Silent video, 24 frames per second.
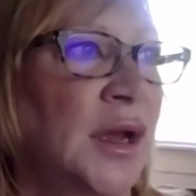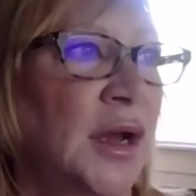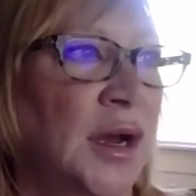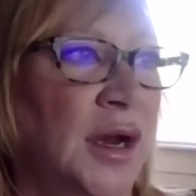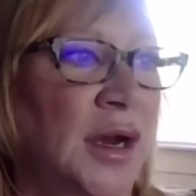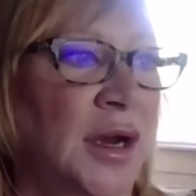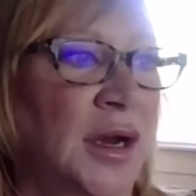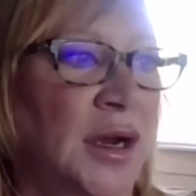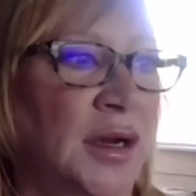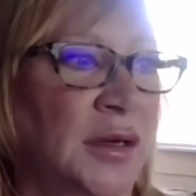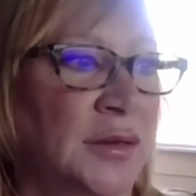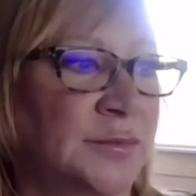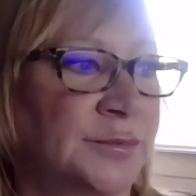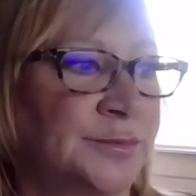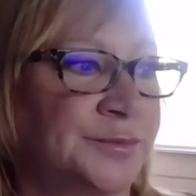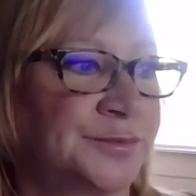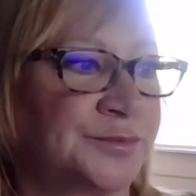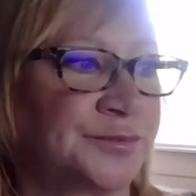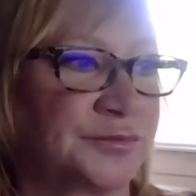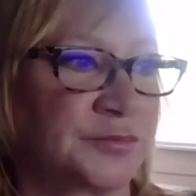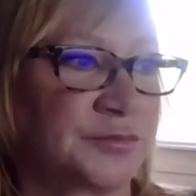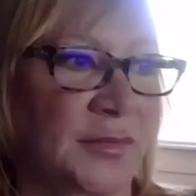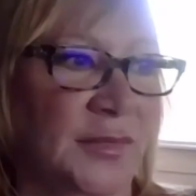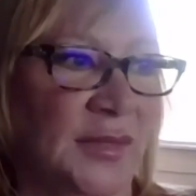um,
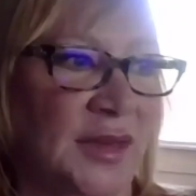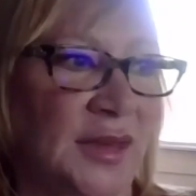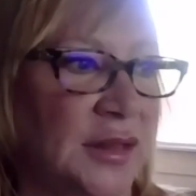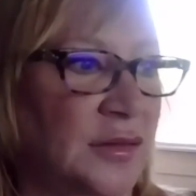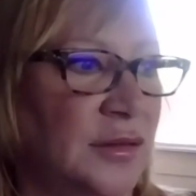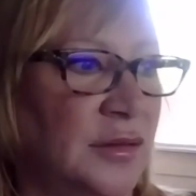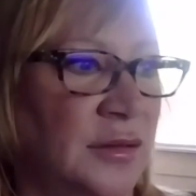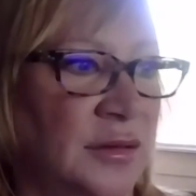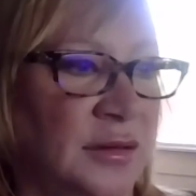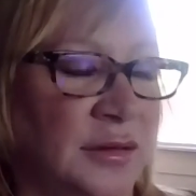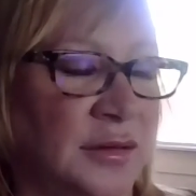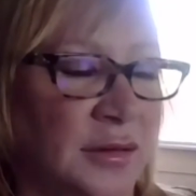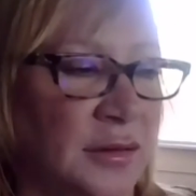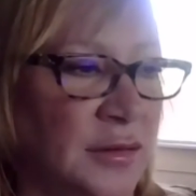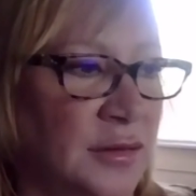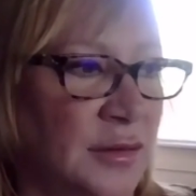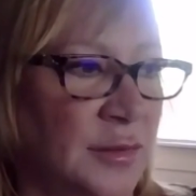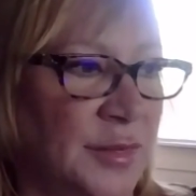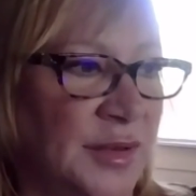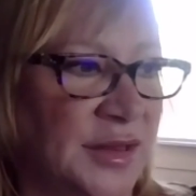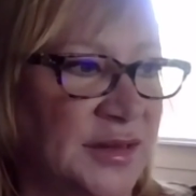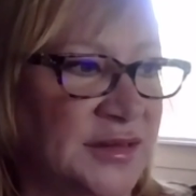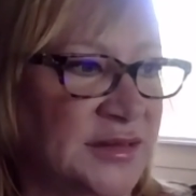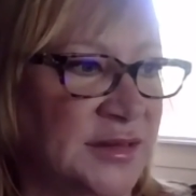the
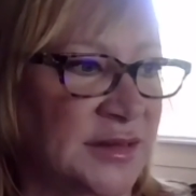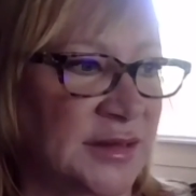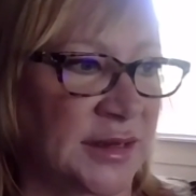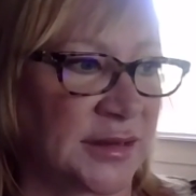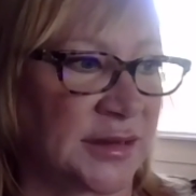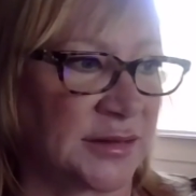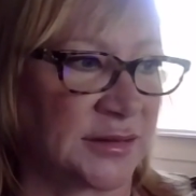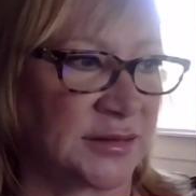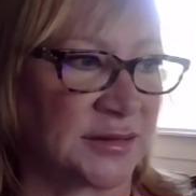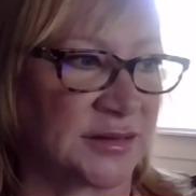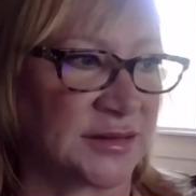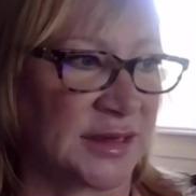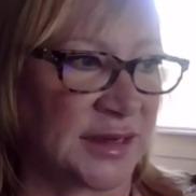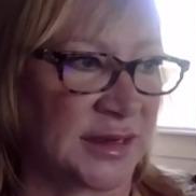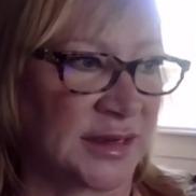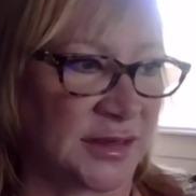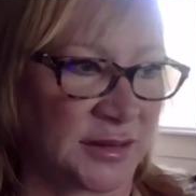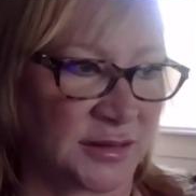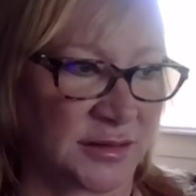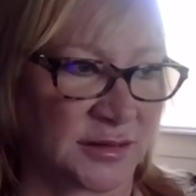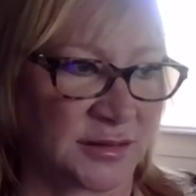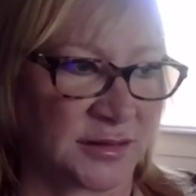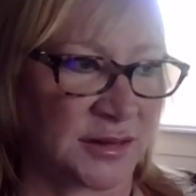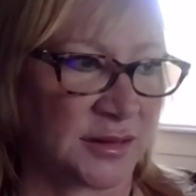best thing I can say
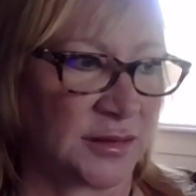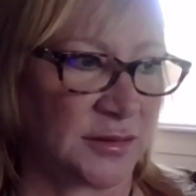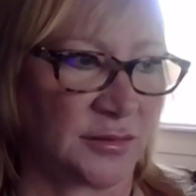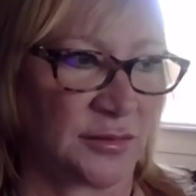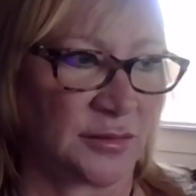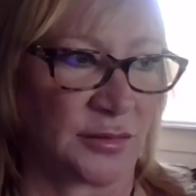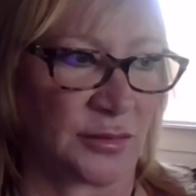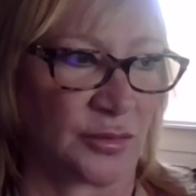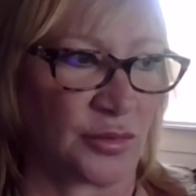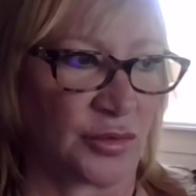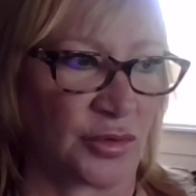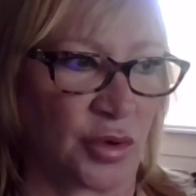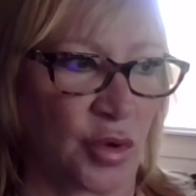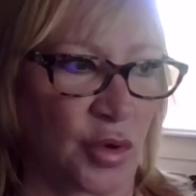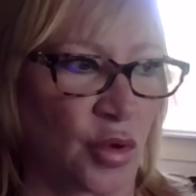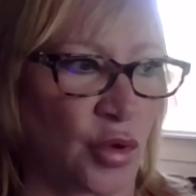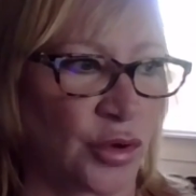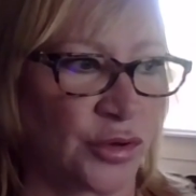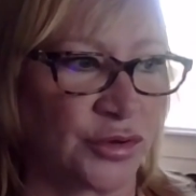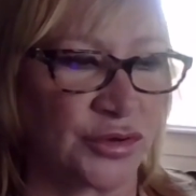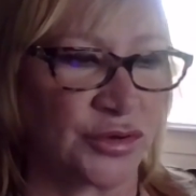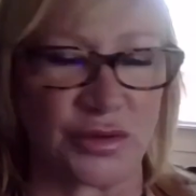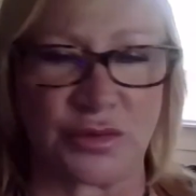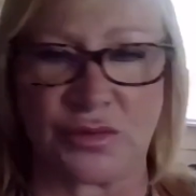is
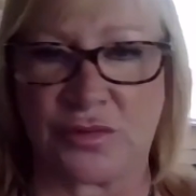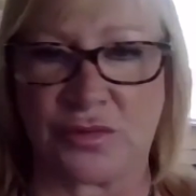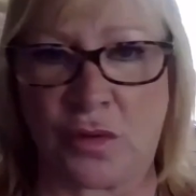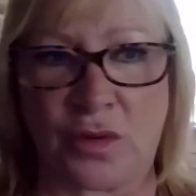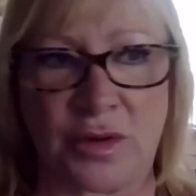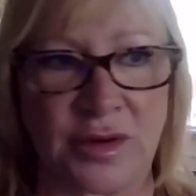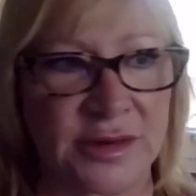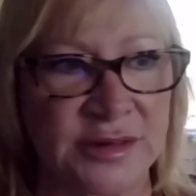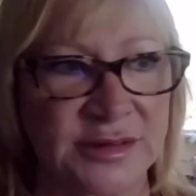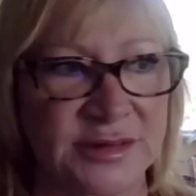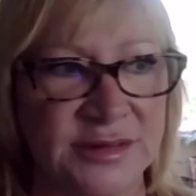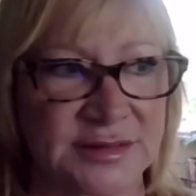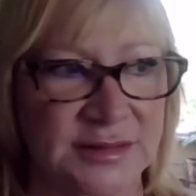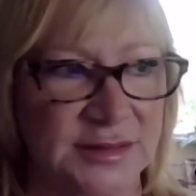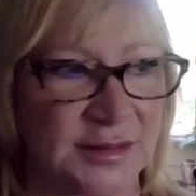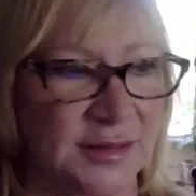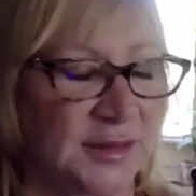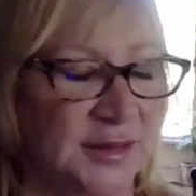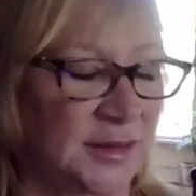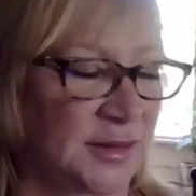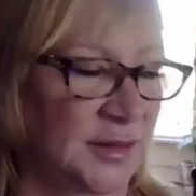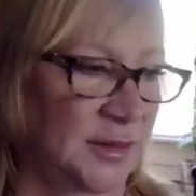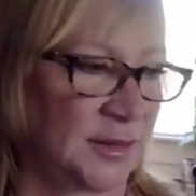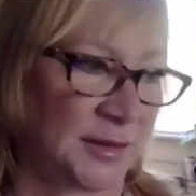record your voice,
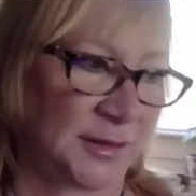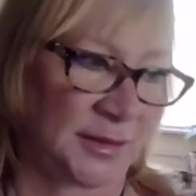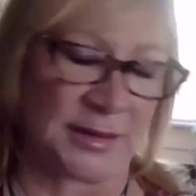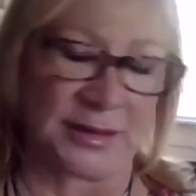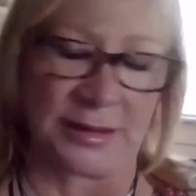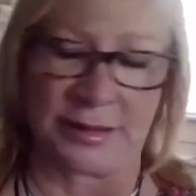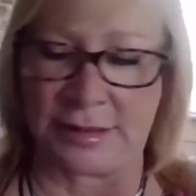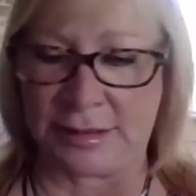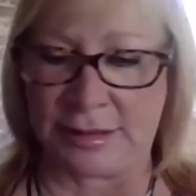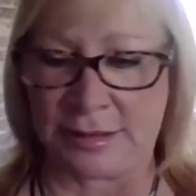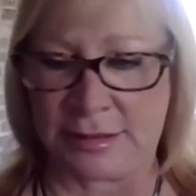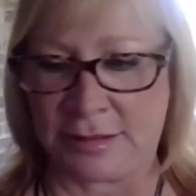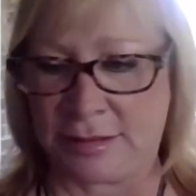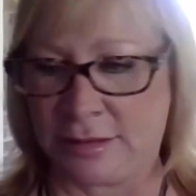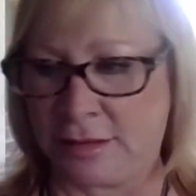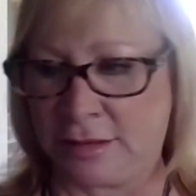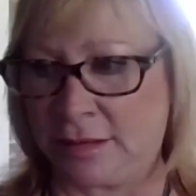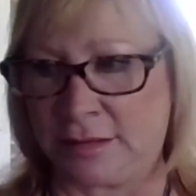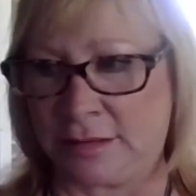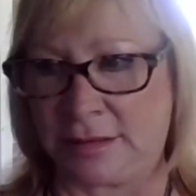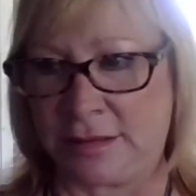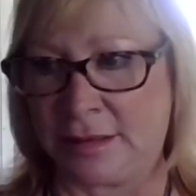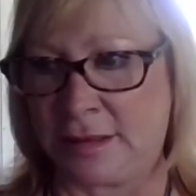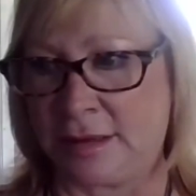get
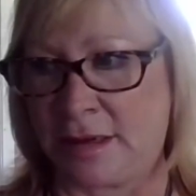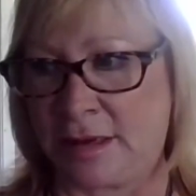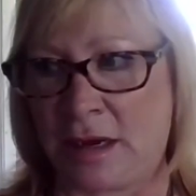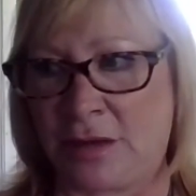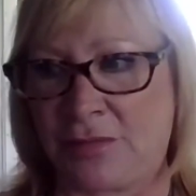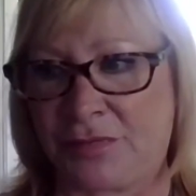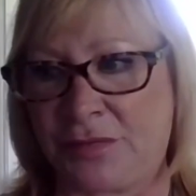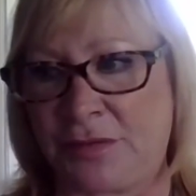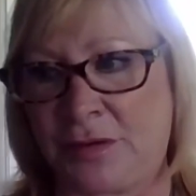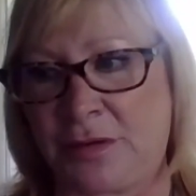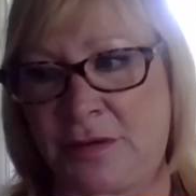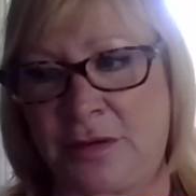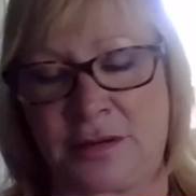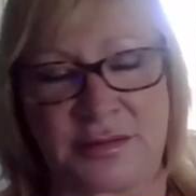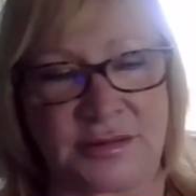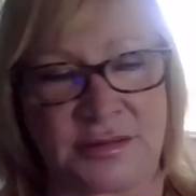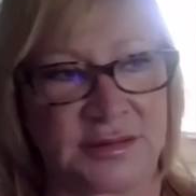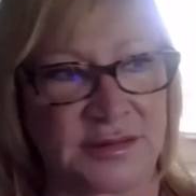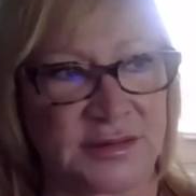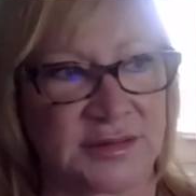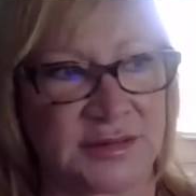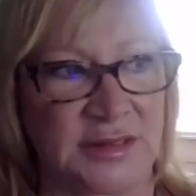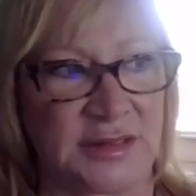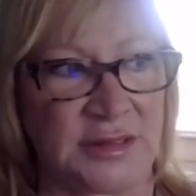it out there, and
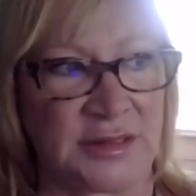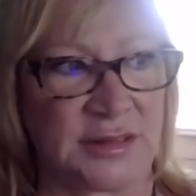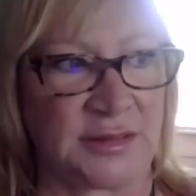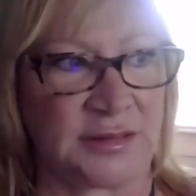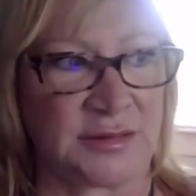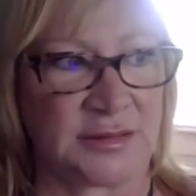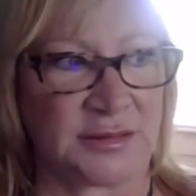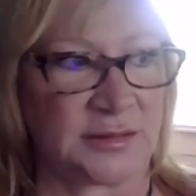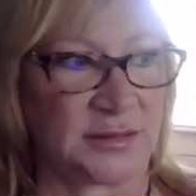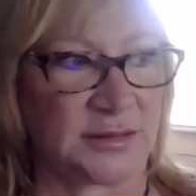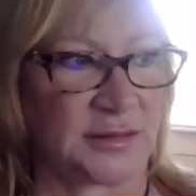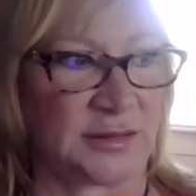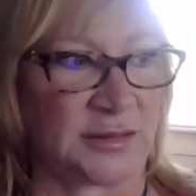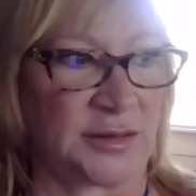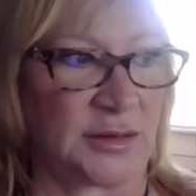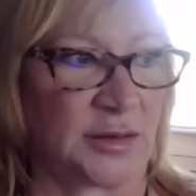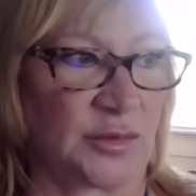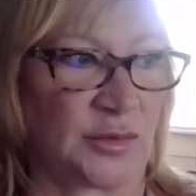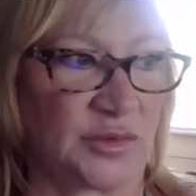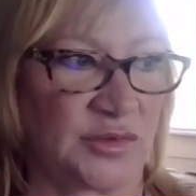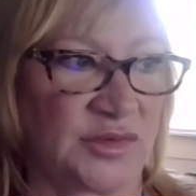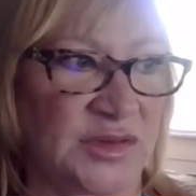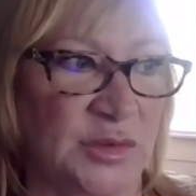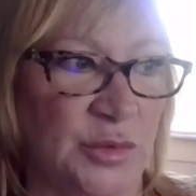see
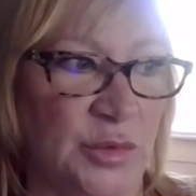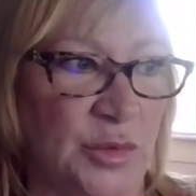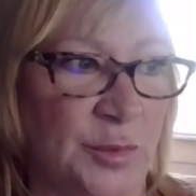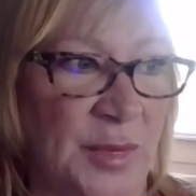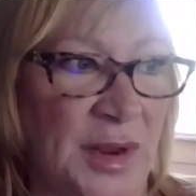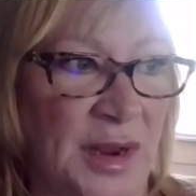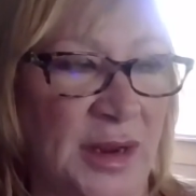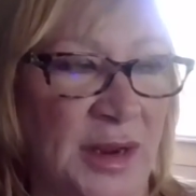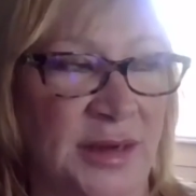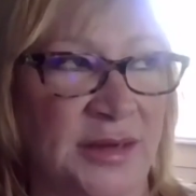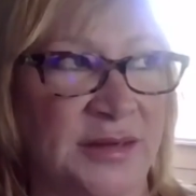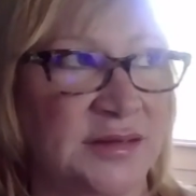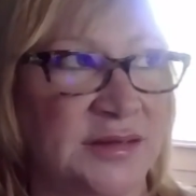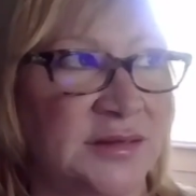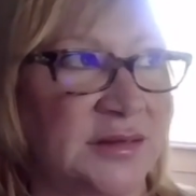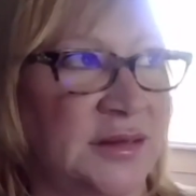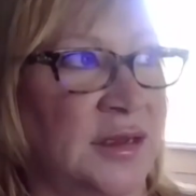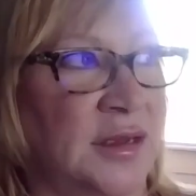what bites.